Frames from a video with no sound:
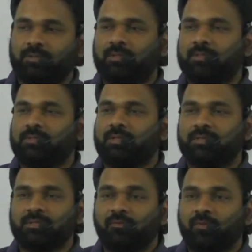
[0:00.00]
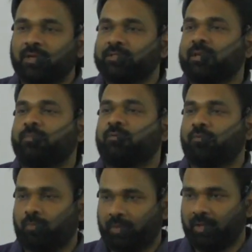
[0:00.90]
this is difficult chapter
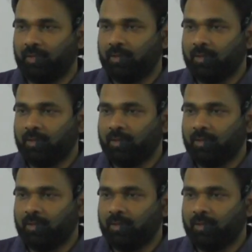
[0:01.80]
for many.